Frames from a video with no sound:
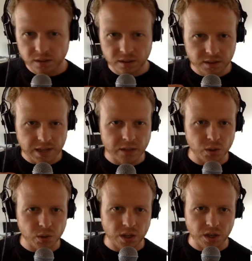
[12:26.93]
That's
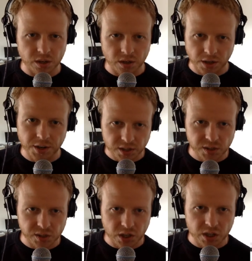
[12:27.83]
what a nice
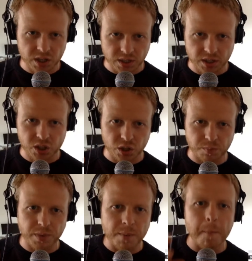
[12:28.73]
touch, and that
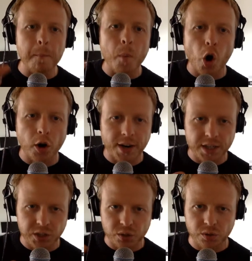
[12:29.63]
should be more
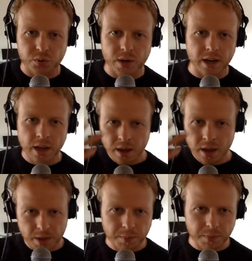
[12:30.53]
into the track.
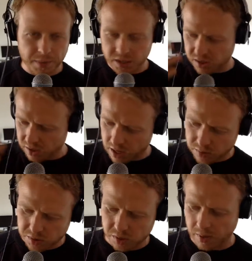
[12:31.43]
Maybe mix
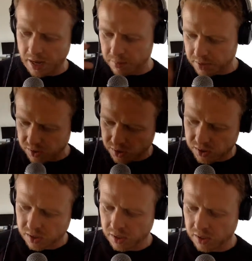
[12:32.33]
down some
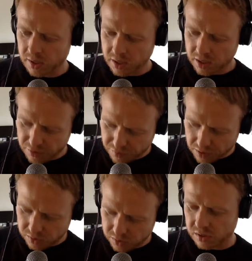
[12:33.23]
elements, leave
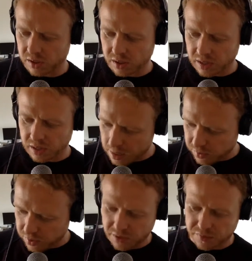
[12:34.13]
out the
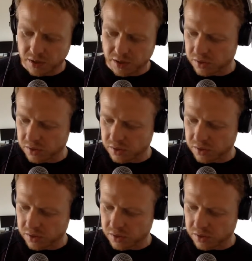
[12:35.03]
claps, leave out